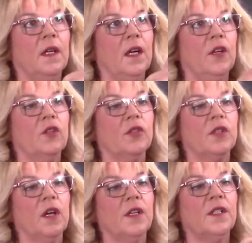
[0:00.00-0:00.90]
And you're
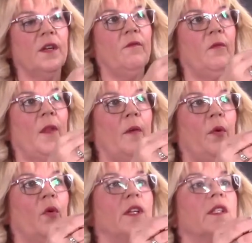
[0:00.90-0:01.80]
starting from that
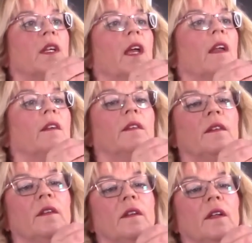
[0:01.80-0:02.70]
point again.
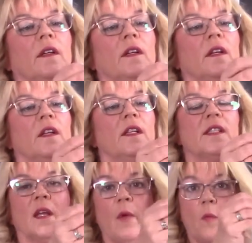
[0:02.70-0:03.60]

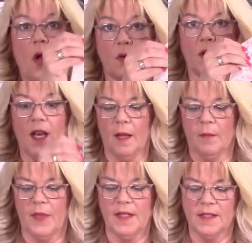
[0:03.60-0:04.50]
This time I won't
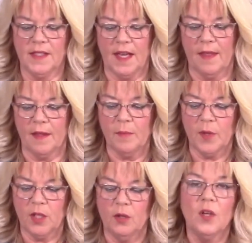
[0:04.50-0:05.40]
clip these together,
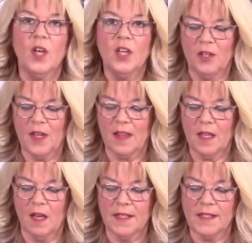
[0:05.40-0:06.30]
but you get
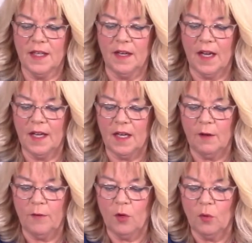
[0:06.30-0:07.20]
the idea, and
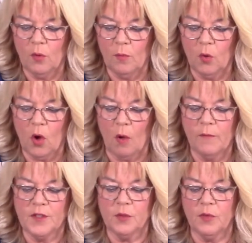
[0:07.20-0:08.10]
if you're more
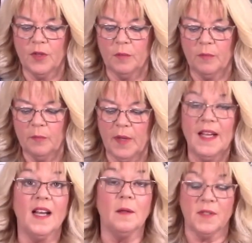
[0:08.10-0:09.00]
confident with them
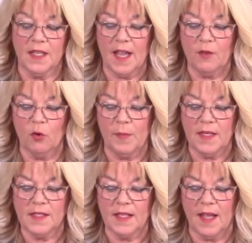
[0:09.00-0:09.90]
being clipped together or
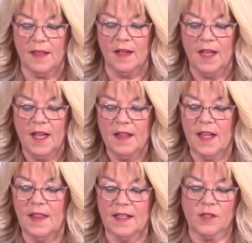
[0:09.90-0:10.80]
pinned together,
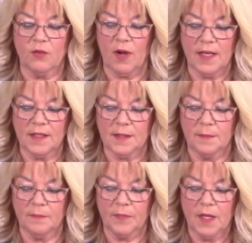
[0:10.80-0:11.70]
then that's great.
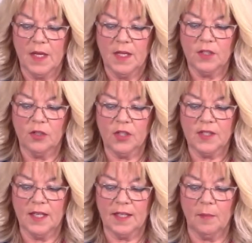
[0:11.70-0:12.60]
So
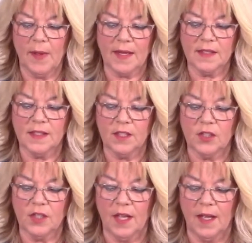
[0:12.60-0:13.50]
just a little back
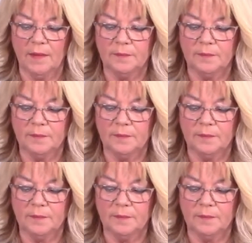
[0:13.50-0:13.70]
stitch there.